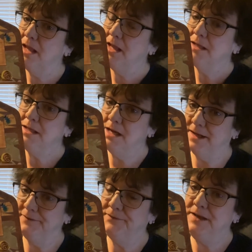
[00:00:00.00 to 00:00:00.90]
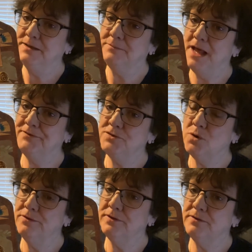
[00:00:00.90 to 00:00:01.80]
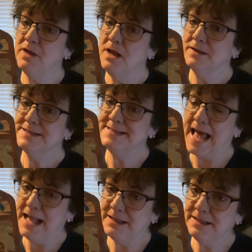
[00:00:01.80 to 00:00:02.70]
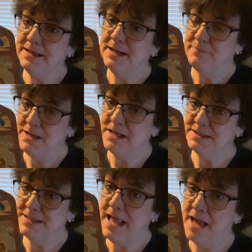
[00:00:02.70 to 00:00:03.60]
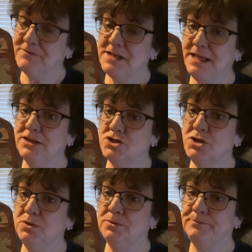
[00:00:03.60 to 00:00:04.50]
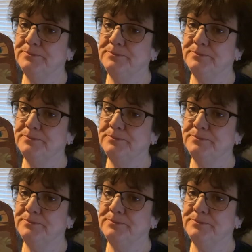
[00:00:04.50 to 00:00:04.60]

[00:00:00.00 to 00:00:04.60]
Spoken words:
You got to feed them leftover salad because they have to eat too.